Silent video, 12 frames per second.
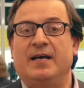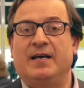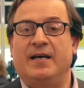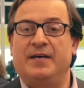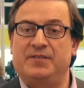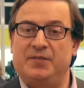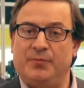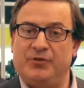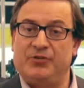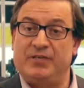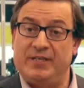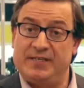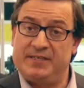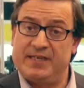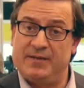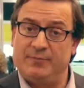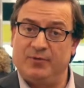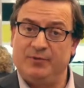uh, exhibition in
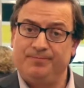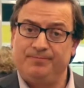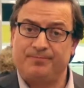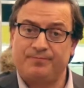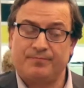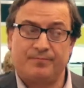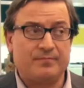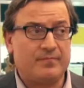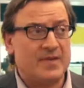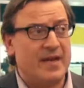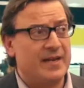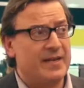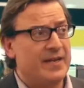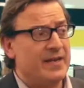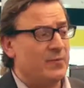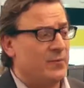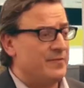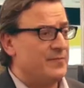Istanbul. And
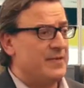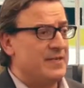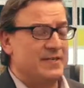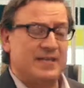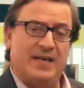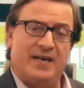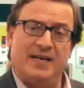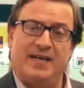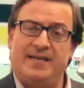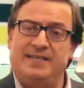here with me is the Heller